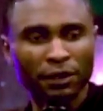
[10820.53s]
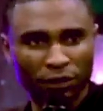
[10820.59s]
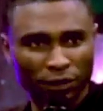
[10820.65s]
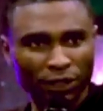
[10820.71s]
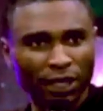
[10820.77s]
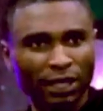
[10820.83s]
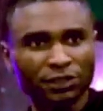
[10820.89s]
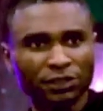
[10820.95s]

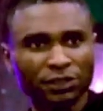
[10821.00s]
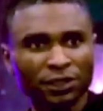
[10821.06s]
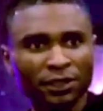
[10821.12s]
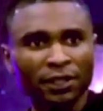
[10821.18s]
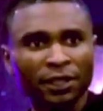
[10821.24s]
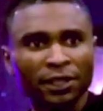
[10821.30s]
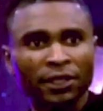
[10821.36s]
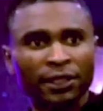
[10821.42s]
Yes.
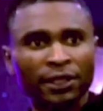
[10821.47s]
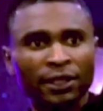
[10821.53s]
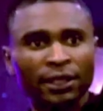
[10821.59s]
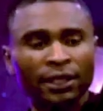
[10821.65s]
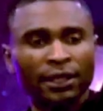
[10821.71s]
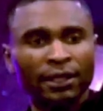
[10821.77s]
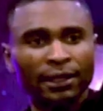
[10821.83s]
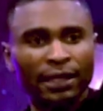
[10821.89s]

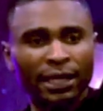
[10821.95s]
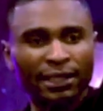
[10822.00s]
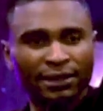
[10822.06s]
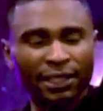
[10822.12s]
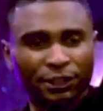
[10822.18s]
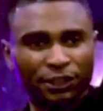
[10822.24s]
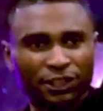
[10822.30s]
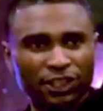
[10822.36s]

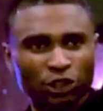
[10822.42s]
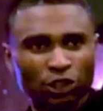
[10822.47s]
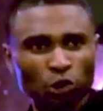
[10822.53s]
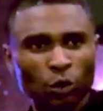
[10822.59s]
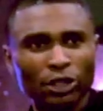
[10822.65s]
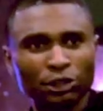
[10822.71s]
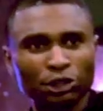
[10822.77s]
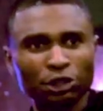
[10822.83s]
There's a
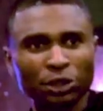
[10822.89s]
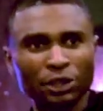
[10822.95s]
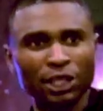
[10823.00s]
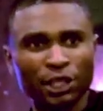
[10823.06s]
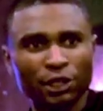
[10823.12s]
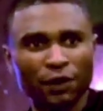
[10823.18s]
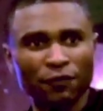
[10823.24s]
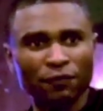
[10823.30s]
situation
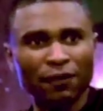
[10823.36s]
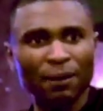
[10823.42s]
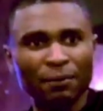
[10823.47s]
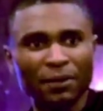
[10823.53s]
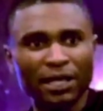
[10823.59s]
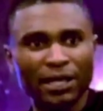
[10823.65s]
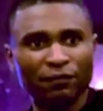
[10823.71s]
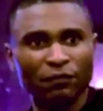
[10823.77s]
in your
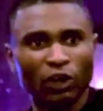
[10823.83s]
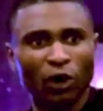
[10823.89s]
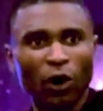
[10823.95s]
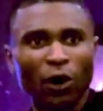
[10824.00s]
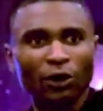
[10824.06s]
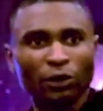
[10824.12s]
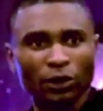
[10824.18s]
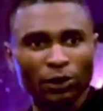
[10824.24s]
family, if
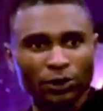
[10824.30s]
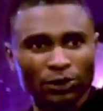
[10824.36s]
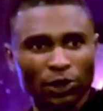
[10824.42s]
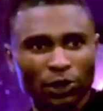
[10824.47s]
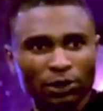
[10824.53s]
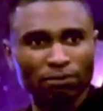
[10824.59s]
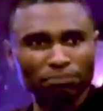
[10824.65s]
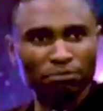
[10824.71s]
God does
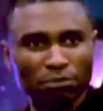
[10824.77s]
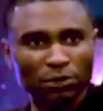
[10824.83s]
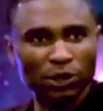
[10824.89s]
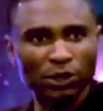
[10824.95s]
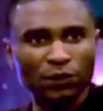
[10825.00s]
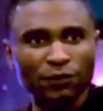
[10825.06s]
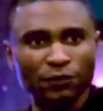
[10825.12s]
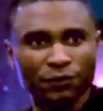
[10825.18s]
not
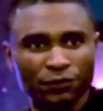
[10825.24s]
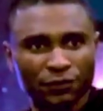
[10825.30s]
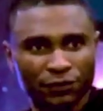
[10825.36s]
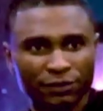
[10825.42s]
move